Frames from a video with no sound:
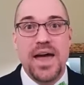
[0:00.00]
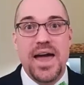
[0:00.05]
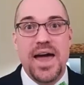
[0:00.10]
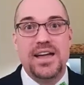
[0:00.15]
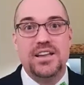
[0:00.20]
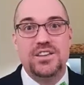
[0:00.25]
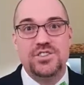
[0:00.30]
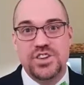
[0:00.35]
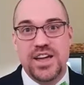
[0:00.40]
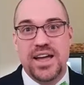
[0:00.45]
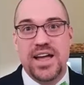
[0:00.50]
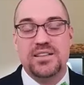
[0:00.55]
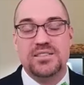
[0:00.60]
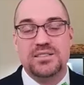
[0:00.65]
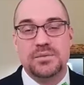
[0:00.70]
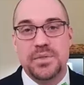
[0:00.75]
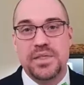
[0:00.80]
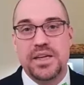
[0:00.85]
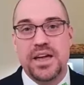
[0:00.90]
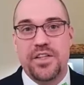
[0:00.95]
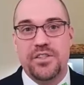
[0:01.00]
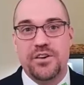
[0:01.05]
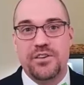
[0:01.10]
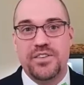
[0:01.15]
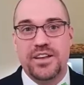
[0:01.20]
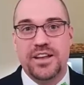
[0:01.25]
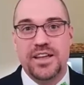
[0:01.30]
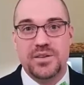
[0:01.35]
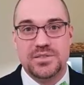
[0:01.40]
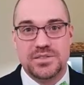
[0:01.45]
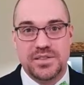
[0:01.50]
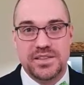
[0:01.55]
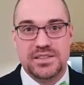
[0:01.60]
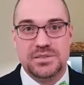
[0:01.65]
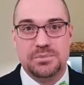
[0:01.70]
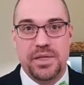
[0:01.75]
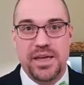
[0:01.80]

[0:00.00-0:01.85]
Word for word: and check out some of the other videos in this